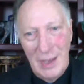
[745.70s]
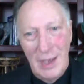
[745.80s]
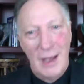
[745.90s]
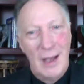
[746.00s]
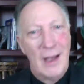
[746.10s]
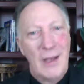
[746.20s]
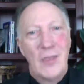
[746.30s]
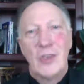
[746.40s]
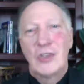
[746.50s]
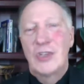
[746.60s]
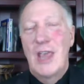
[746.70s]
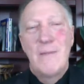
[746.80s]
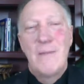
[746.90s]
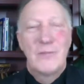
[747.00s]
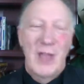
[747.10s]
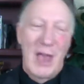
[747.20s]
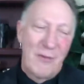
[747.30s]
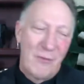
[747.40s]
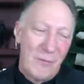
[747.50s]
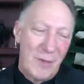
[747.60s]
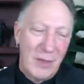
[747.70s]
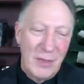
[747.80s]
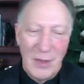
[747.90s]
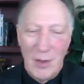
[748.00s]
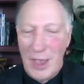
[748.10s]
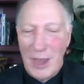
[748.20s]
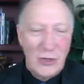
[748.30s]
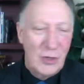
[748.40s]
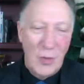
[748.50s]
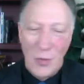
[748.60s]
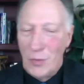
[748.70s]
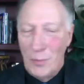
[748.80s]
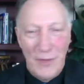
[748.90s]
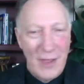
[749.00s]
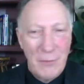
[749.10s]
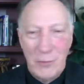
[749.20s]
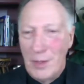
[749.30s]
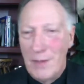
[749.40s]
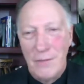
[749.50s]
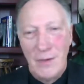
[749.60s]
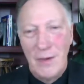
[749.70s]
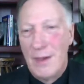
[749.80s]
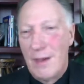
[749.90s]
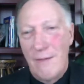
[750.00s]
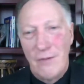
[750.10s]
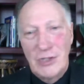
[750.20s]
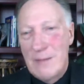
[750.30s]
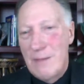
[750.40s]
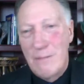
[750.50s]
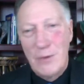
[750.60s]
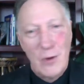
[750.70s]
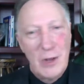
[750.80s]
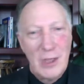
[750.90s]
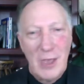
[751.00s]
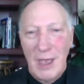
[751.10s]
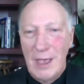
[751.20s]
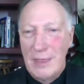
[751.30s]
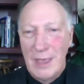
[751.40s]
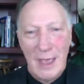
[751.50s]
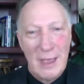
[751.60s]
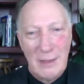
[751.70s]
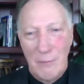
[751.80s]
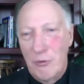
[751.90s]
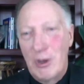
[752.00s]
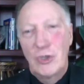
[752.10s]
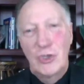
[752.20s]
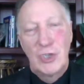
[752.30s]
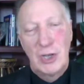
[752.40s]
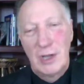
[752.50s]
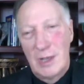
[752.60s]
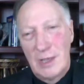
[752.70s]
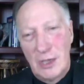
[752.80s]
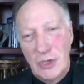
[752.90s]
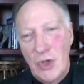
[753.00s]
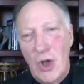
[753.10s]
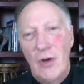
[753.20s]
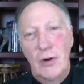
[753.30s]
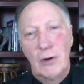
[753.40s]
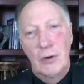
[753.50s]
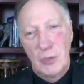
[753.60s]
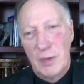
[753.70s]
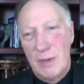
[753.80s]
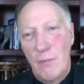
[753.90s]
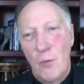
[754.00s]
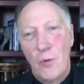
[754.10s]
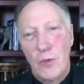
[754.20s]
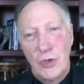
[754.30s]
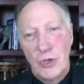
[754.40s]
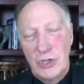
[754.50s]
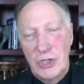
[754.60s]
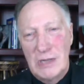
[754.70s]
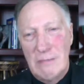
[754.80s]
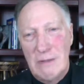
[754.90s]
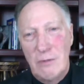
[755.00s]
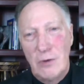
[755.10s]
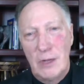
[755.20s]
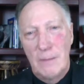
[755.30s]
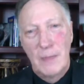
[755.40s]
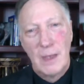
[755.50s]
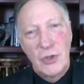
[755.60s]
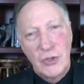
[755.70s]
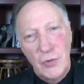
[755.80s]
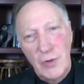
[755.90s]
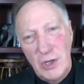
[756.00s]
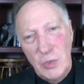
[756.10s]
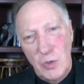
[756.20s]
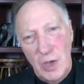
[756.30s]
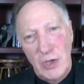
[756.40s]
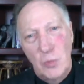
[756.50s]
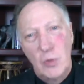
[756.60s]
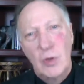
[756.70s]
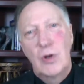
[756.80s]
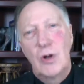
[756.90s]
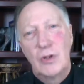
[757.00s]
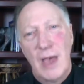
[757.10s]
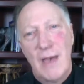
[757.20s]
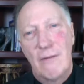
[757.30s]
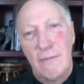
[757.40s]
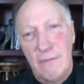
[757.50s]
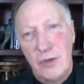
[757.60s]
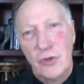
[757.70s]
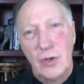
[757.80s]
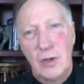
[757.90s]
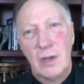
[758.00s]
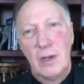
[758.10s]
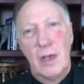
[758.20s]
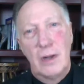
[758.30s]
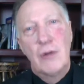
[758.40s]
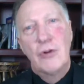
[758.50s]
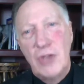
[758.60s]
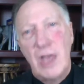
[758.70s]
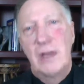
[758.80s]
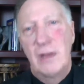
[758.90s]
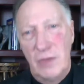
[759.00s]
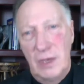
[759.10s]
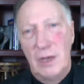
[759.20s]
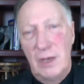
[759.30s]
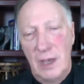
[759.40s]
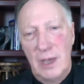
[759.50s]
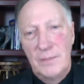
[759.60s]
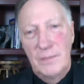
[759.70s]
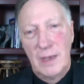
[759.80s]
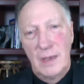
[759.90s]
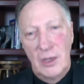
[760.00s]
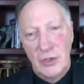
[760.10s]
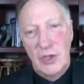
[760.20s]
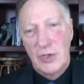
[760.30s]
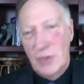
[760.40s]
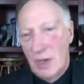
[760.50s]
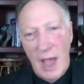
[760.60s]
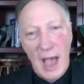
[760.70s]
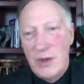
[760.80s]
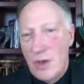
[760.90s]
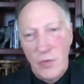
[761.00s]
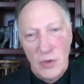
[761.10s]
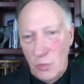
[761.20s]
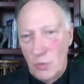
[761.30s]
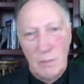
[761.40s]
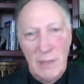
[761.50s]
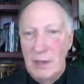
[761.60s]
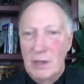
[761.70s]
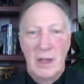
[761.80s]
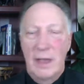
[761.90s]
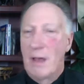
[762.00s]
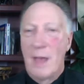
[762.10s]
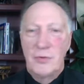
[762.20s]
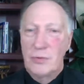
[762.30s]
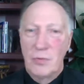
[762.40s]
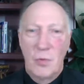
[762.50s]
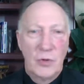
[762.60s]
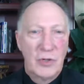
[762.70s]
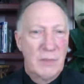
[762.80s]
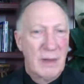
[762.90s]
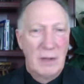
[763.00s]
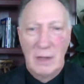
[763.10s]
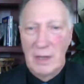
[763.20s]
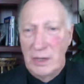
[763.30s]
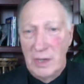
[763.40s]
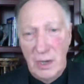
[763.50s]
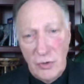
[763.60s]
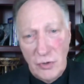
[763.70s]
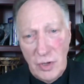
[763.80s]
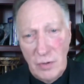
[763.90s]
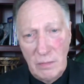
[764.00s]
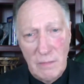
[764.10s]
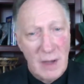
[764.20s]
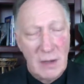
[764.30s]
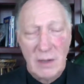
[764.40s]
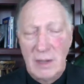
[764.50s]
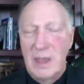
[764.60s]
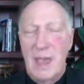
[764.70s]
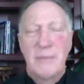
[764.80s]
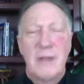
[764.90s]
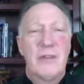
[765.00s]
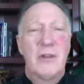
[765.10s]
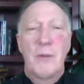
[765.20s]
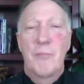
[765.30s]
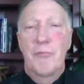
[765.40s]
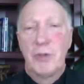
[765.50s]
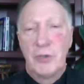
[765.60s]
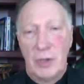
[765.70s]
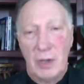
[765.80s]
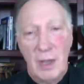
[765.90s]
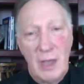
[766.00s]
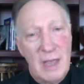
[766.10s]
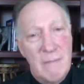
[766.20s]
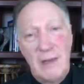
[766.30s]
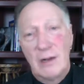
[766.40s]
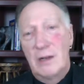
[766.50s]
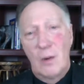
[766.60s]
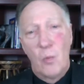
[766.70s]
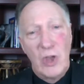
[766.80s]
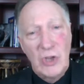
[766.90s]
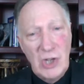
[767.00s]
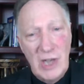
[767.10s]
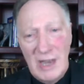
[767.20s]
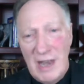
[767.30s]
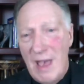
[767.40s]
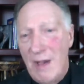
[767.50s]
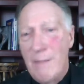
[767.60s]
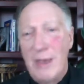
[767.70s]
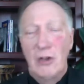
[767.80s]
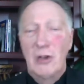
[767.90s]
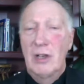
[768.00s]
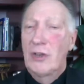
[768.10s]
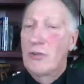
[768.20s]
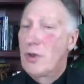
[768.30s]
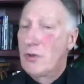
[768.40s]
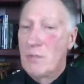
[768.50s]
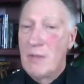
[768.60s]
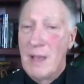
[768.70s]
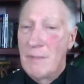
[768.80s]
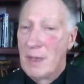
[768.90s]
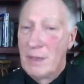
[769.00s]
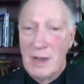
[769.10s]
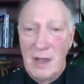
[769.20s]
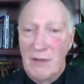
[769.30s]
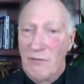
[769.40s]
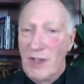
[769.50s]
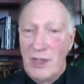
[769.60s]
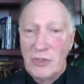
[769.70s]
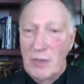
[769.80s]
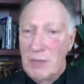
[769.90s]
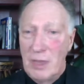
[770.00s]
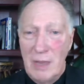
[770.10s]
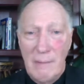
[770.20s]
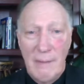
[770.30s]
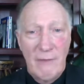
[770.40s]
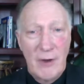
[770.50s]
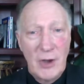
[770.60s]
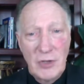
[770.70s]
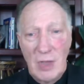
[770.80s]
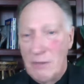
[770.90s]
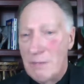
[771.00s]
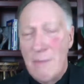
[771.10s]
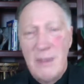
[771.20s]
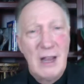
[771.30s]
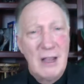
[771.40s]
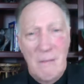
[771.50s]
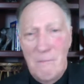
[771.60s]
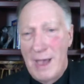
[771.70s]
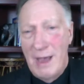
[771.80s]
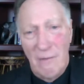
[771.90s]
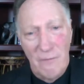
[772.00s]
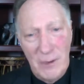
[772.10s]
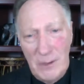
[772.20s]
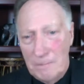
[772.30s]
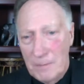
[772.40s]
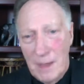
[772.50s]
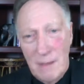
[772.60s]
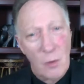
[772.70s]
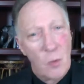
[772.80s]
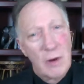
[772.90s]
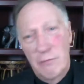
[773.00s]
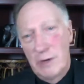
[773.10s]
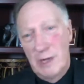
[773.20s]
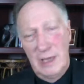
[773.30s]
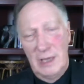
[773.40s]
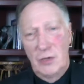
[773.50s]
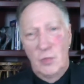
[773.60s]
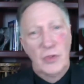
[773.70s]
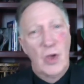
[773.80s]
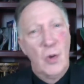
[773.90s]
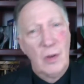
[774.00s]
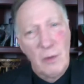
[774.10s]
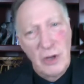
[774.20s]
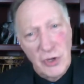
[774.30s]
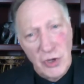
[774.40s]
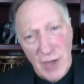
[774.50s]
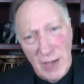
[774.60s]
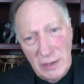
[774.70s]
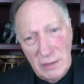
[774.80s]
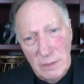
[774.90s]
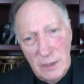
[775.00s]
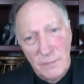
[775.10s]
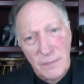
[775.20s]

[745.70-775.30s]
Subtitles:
the same kind of the ancient old fable of the Sleeping Beauty and the prince that saw her as being more than just a Sleeping Beauty. So it is with us. We're called to have a vision, an understanding of the end game. It says, I know this world may look like an obstacle course. It may look like a danger zone. It may look like captivity or a prison. It may look like a wasteland now. It may look like a treasure map that I could find something in for myself. It may be like a battlefield. But what it really is, what the Holy One has designed it to be,